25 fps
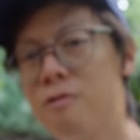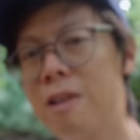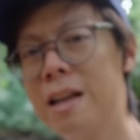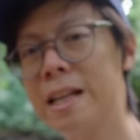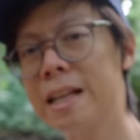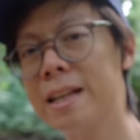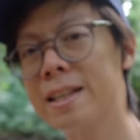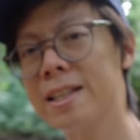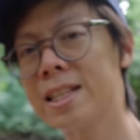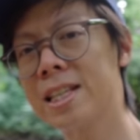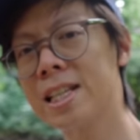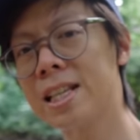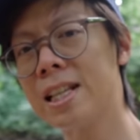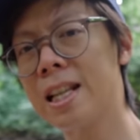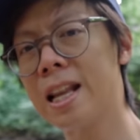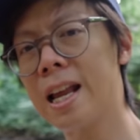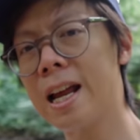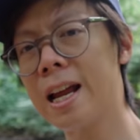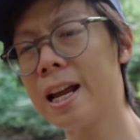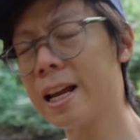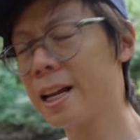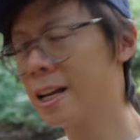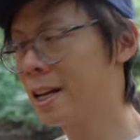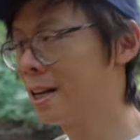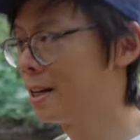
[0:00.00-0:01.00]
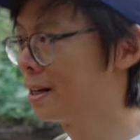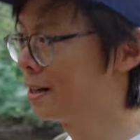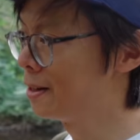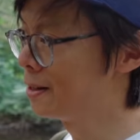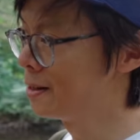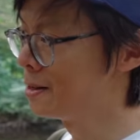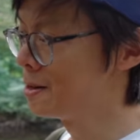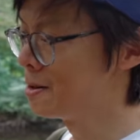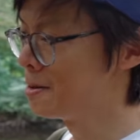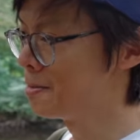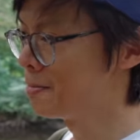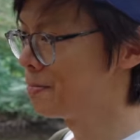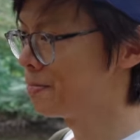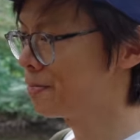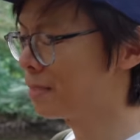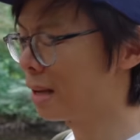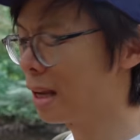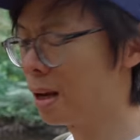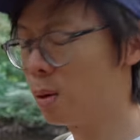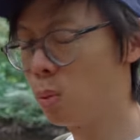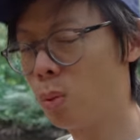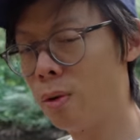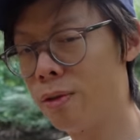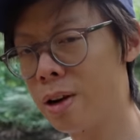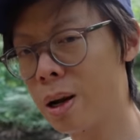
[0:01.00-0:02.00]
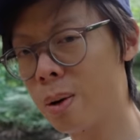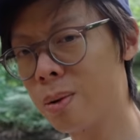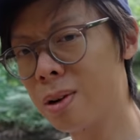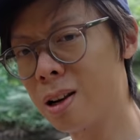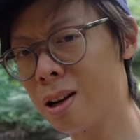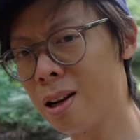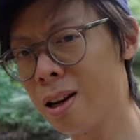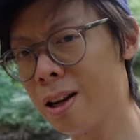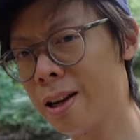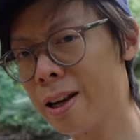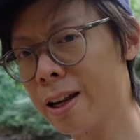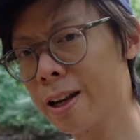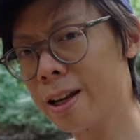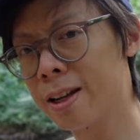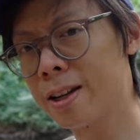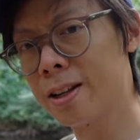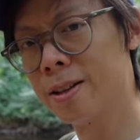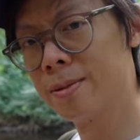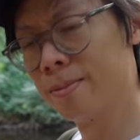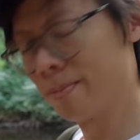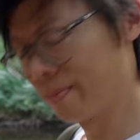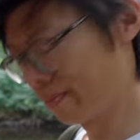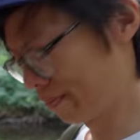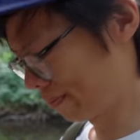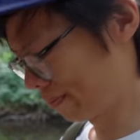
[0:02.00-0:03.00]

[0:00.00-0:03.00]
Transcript: ring is slack and without click,